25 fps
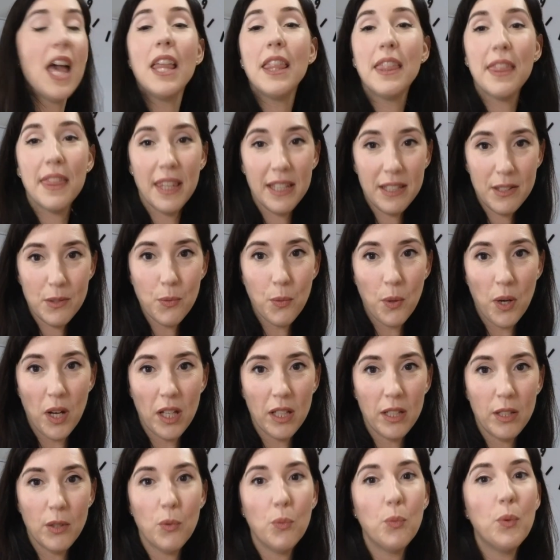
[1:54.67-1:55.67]
This one
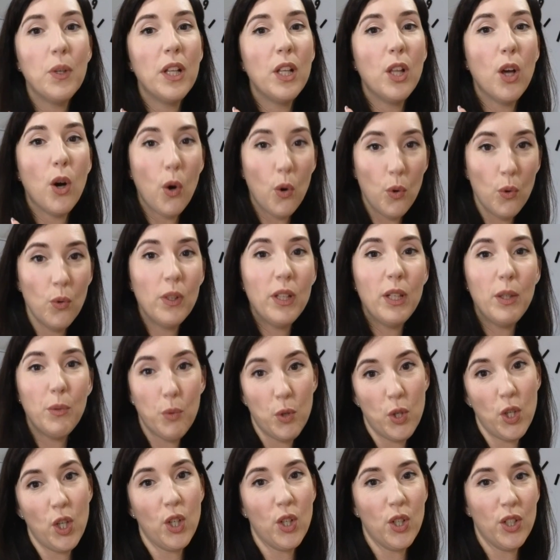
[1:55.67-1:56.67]
will only
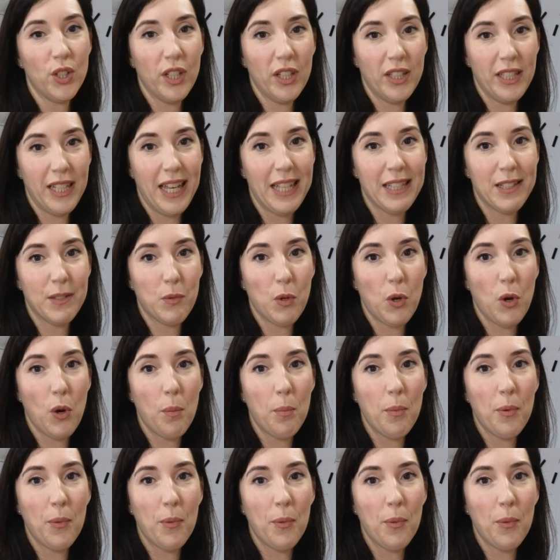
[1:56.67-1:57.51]
work on your desktop.